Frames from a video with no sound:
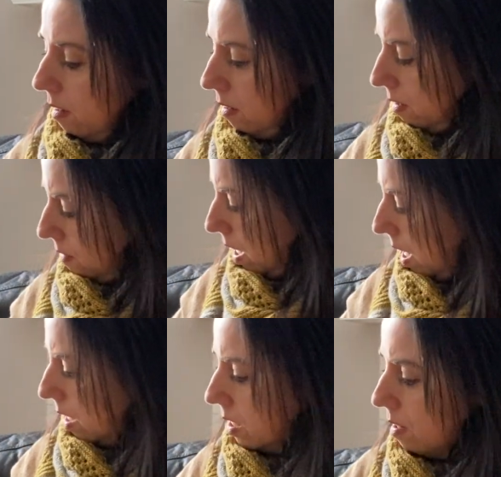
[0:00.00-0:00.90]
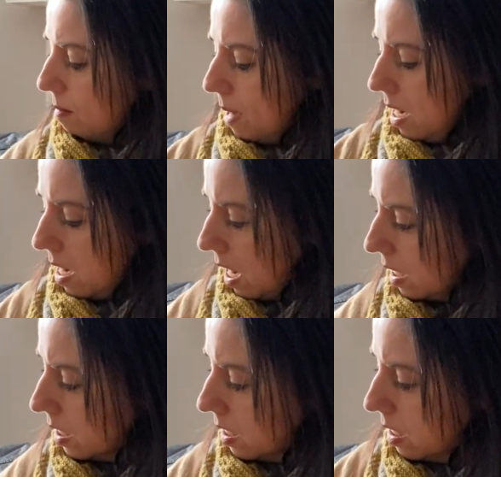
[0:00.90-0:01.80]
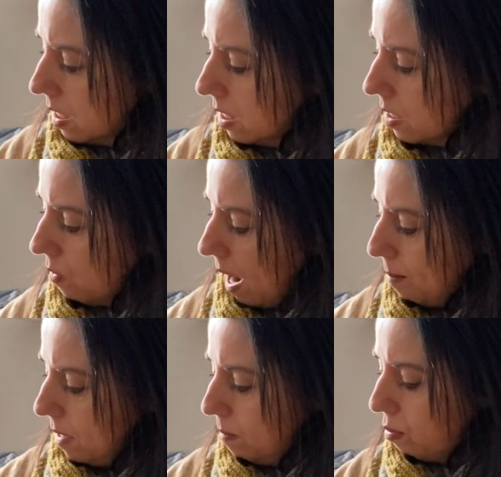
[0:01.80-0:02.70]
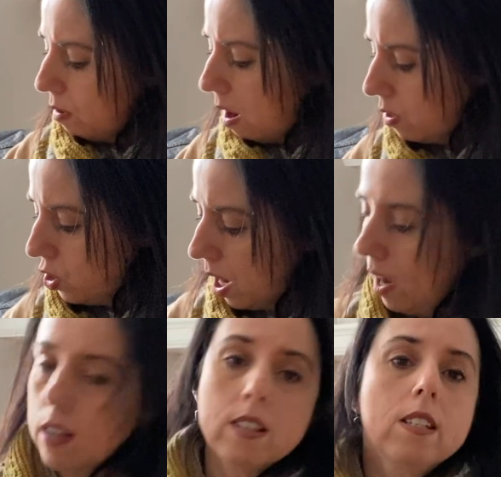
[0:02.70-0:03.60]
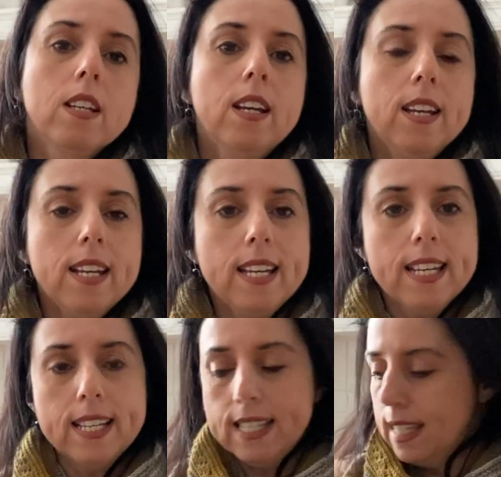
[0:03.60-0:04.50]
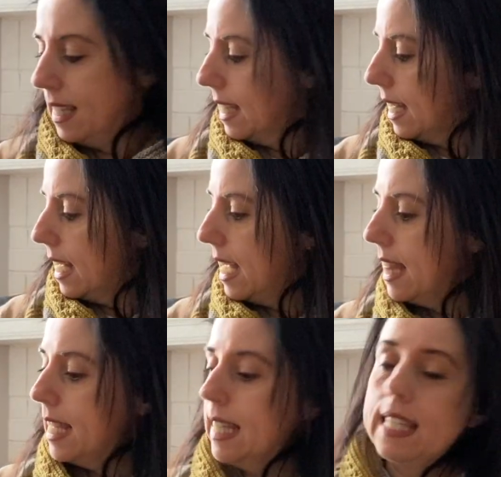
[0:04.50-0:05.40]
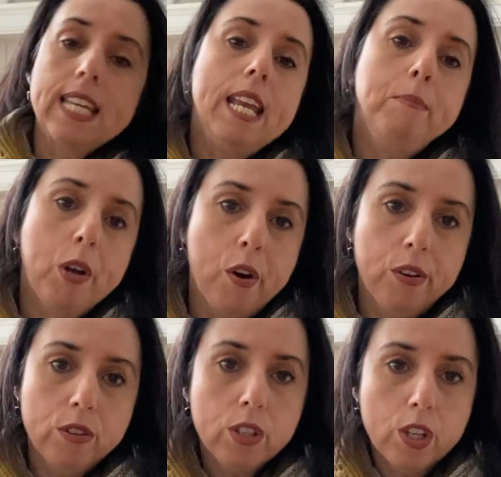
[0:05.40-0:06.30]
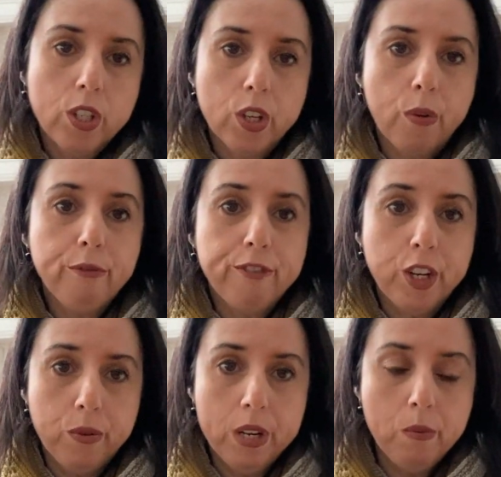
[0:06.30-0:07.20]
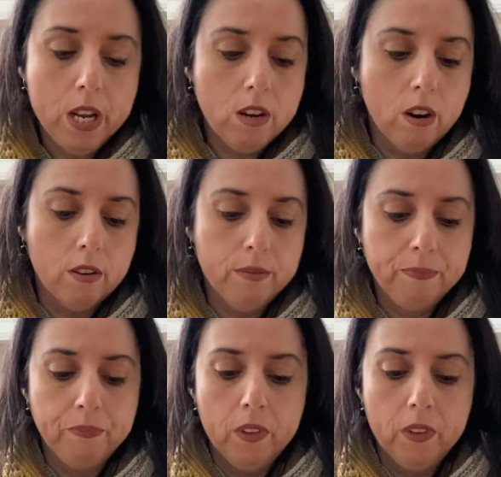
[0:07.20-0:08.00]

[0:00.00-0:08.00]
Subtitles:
Okay, so my next Scrappy project is in the same yarns, so fingering weight yarn.